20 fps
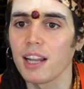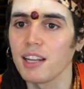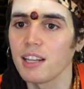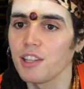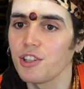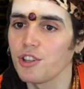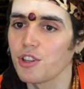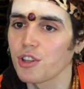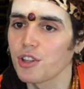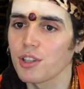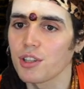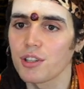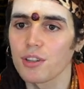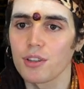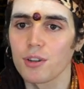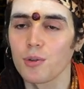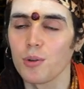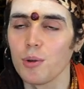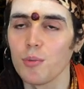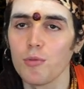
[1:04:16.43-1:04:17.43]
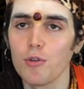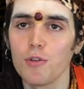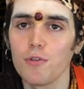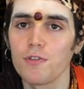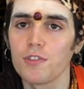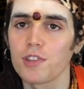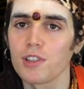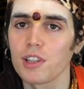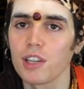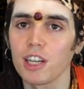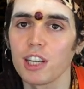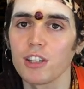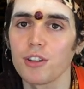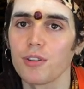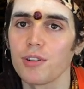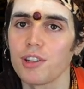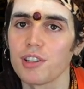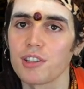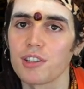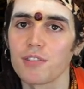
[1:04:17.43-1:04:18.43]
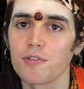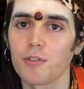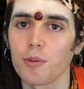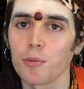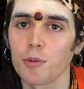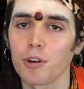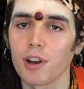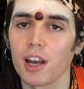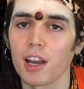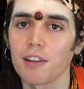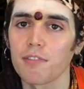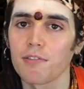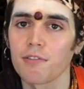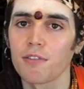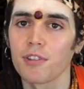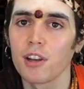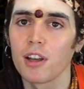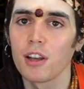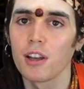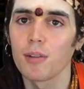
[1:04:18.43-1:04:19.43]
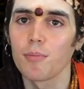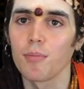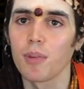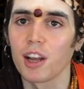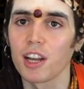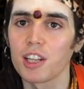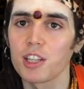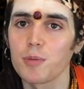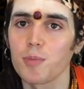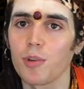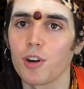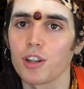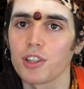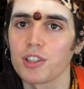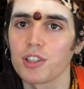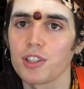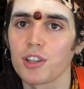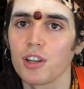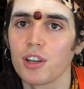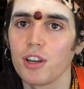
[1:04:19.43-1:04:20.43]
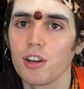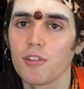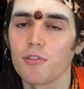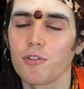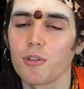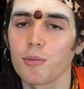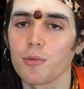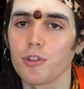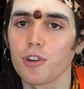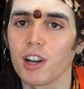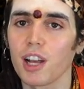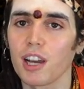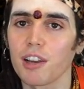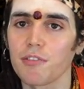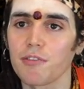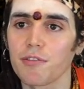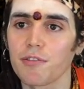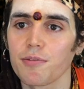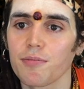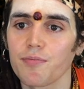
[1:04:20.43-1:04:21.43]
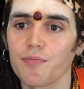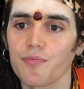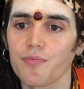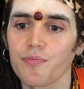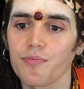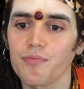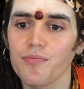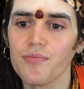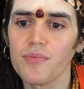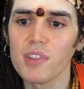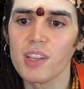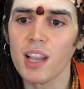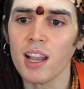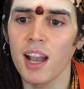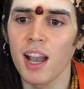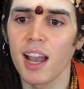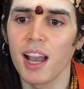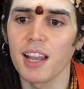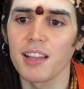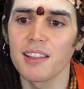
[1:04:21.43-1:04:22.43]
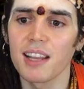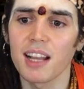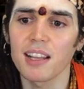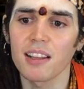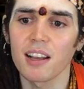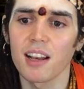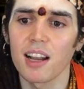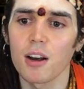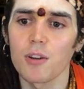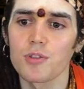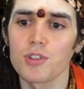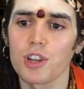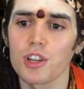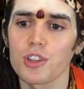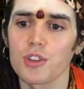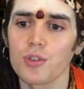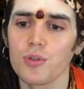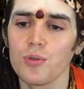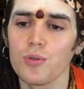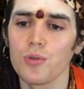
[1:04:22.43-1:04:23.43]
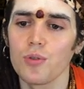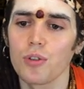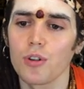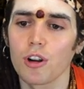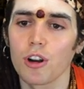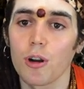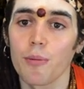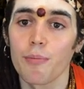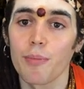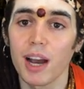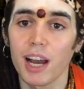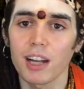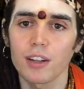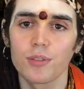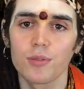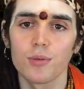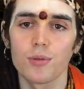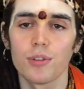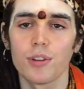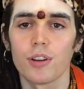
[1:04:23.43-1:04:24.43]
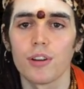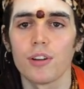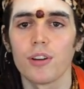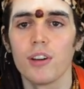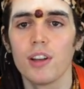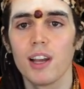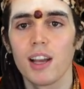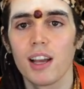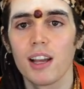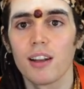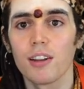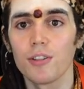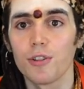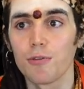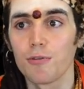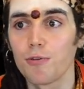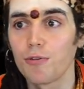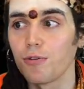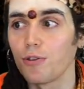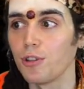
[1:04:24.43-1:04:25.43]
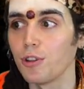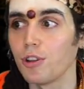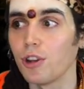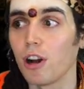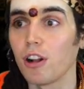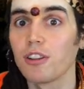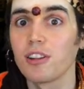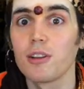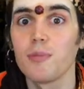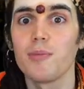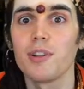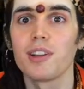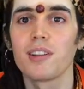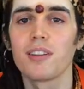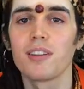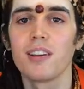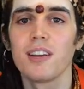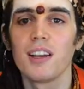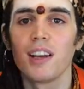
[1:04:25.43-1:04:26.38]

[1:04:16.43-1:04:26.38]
it just removes ignorance from your life. blind spots from your life. And that allows us to come back to the ultimate